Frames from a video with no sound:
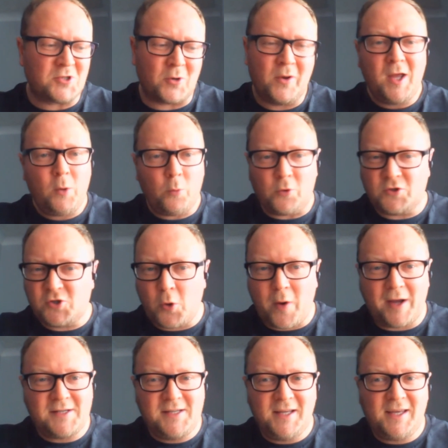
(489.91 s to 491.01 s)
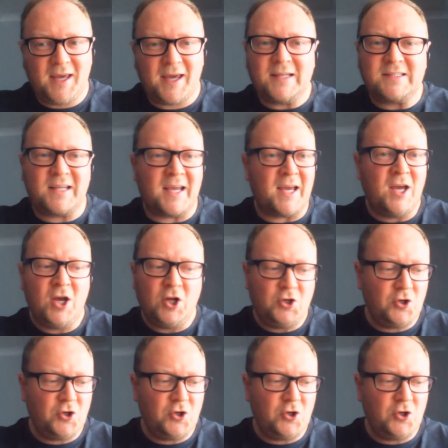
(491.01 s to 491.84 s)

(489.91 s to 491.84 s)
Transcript: So there's no ITKs here,